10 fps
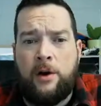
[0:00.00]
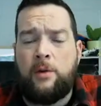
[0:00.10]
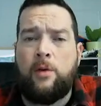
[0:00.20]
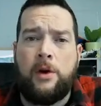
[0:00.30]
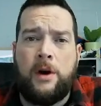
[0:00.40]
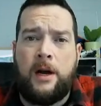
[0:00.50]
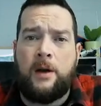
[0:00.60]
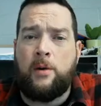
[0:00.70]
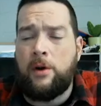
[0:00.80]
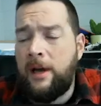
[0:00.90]

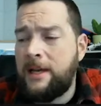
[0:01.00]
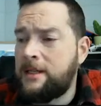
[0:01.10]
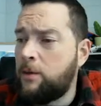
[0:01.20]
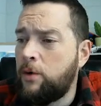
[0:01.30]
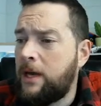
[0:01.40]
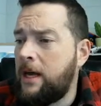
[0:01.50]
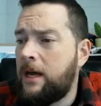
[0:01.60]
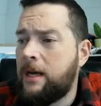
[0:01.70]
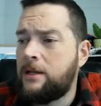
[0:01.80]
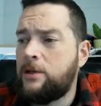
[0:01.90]
we're
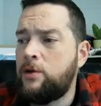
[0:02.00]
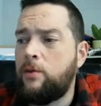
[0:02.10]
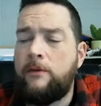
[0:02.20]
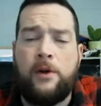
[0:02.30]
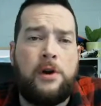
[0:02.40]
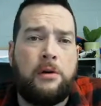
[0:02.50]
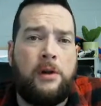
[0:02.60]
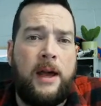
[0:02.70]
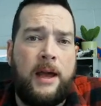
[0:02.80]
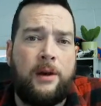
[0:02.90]
getting into
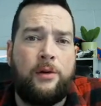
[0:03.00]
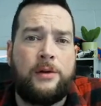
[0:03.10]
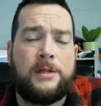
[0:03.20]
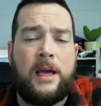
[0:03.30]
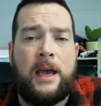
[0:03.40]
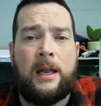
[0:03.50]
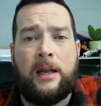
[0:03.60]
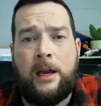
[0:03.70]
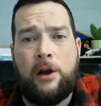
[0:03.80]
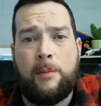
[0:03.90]
vertical angles and
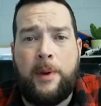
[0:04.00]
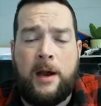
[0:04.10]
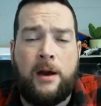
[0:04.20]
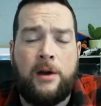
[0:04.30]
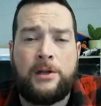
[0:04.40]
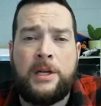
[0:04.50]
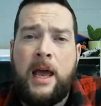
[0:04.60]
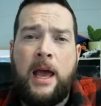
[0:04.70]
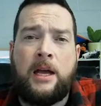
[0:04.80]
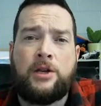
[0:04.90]
linear pairs
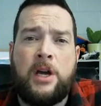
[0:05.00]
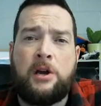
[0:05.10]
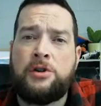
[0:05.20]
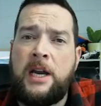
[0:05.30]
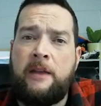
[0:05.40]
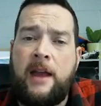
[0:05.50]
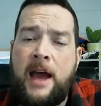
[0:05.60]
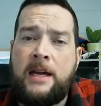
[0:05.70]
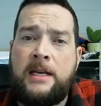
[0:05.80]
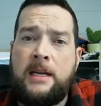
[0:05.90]
and just understanding the
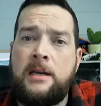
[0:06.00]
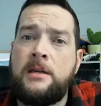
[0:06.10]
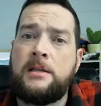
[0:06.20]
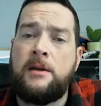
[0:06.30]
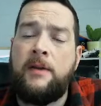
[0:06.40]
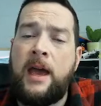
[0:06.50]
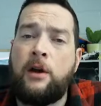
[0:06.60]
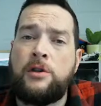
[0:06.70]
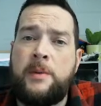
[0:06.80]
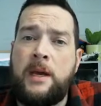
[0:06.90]
ideas of
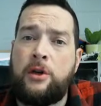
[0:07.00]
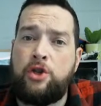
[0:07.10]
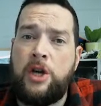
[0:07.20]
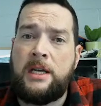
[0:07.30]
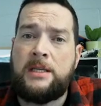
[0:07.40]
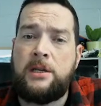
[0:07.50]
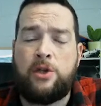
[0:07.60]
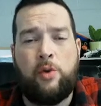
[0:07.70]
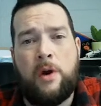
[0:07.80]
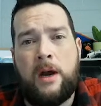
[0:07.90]
angles being adjacent
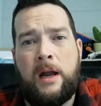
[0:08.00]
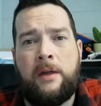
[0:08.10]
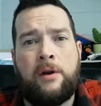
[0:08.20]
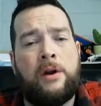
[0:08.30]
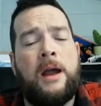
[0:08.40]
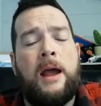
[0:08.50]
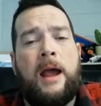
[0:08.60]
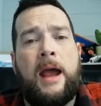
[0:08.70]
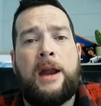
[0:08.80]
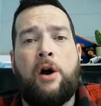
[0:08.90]
to one another
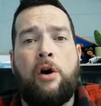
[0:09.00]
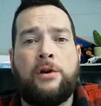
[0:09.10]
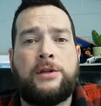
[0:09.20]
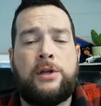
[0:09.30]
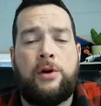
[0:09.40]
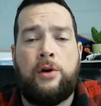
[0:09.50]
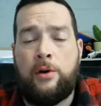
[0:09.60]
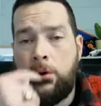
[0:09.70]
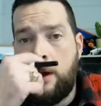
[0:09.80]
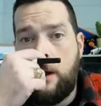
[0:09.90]
and
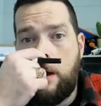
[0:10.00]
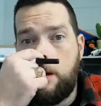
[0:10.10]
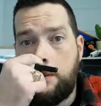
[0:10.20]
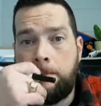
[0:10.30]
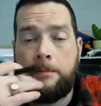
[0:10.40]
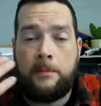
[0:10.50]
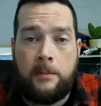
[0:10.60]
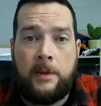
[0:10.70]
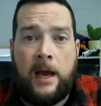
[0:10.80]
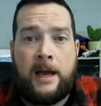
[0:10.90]
also
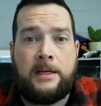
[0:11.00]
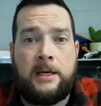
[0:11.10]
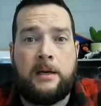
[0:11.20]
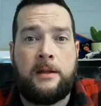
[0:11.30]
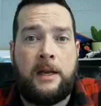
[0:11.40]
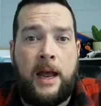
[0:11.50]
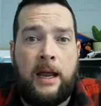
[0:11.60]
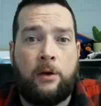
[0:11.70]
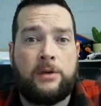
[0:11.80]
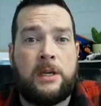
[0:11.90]
the idea that
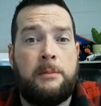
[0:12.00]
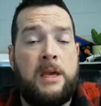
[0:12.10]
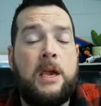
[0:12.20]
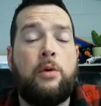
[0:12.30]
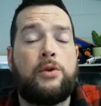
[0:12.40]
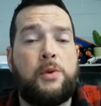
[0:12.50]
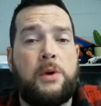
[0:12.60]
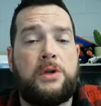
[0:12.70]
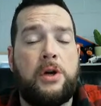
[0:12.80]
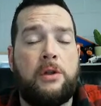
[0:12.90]
angles can be equal to
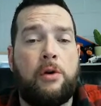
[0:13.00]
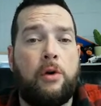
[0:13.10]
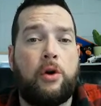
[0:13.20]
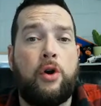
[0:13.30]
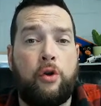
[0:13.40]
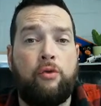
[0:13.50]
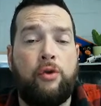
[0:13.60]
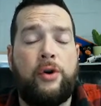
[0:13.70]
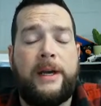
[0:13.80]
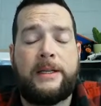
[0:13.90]
each other or
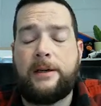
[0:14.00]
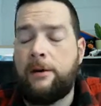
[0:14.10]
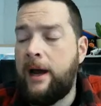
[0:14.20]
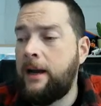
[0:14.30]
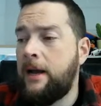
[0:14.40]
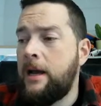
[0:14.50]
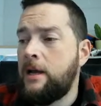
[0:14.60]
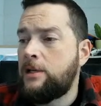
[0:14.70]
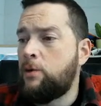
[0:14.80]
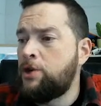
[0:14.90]
congruent, all right?
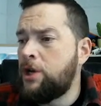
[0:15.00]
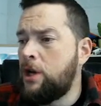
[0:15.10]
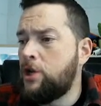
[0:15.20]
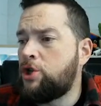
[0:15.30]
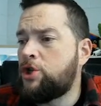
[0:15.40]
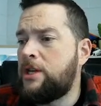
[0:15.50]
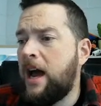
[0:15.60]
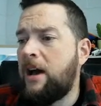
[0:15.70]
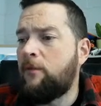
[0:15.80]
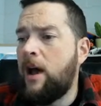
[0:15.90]
So we're just gonna
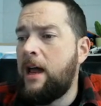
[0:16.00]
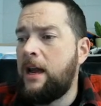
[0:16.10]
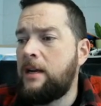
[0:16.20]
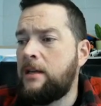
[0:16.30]
dive right into